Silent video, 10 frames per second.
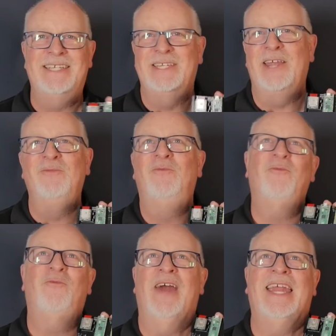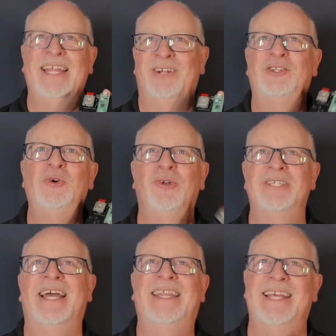is in funny little
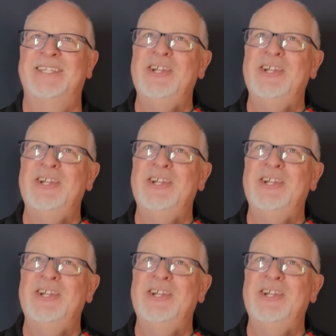tools like this.